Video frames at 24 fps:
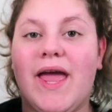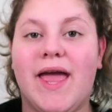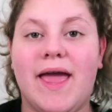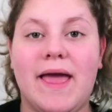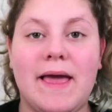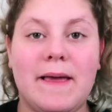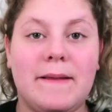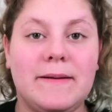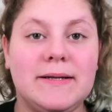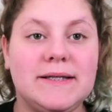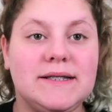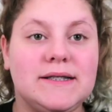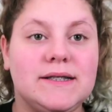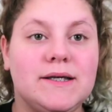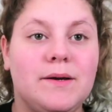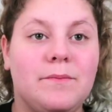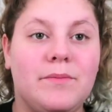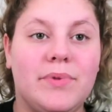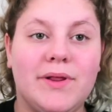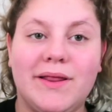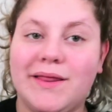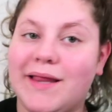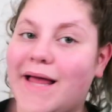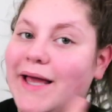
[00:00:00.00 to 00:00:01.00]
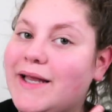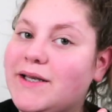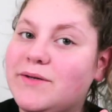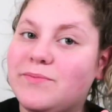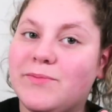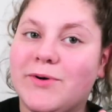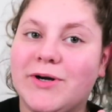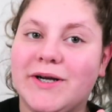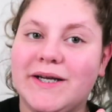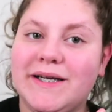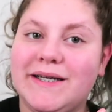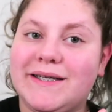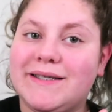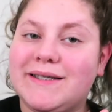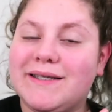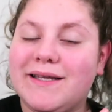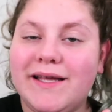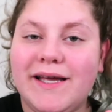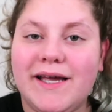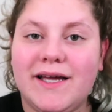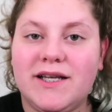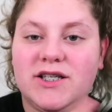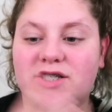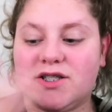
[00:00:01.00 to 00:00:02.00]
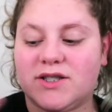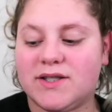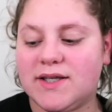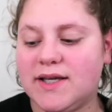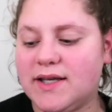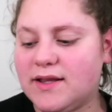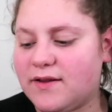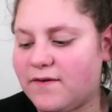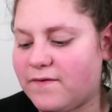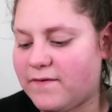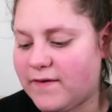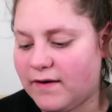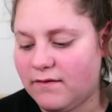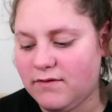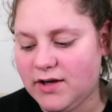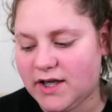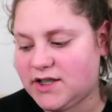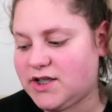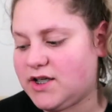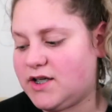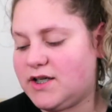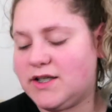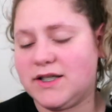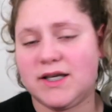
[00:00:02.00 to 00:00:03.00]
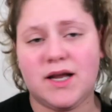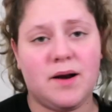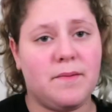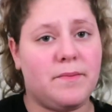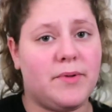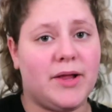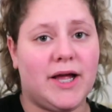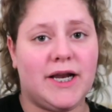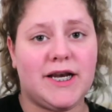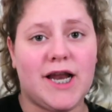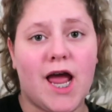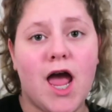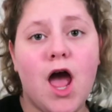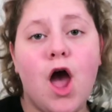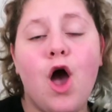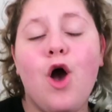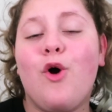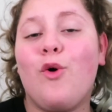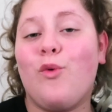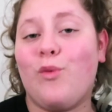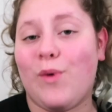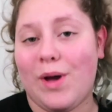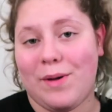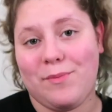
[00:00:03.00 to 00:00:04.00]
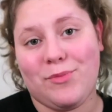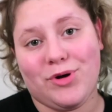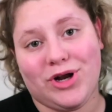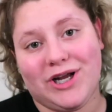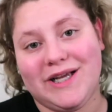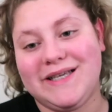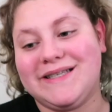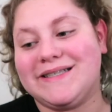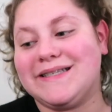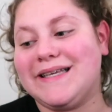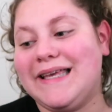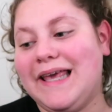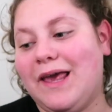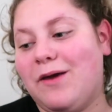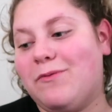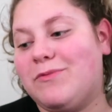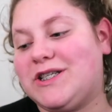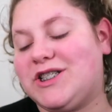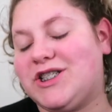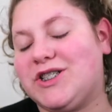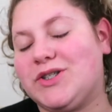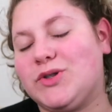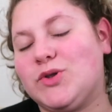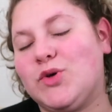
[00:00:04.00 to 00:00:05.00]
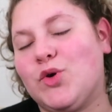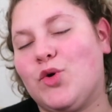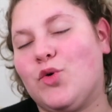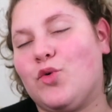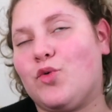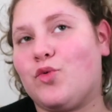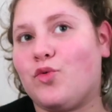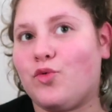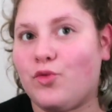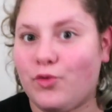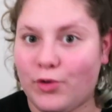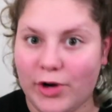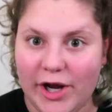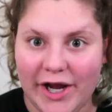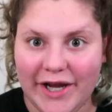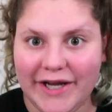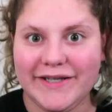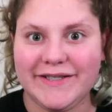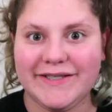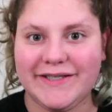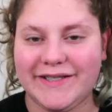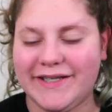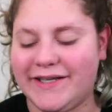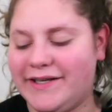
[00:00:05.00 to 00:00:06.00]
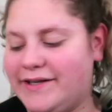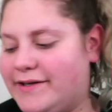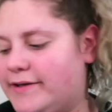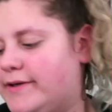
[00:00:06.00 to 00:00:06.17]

it blend more easily, just like the foundation is gonna blend way more easily, which is great.